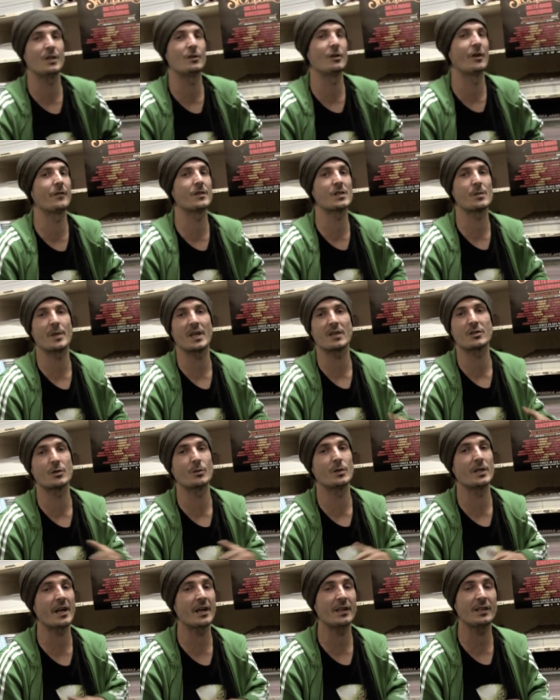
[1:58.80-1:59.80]
be nervous about
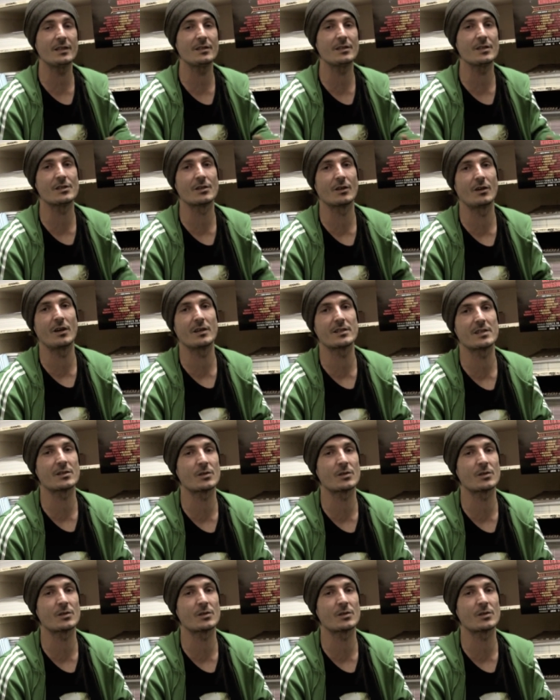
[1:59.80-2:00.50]
doing any designs.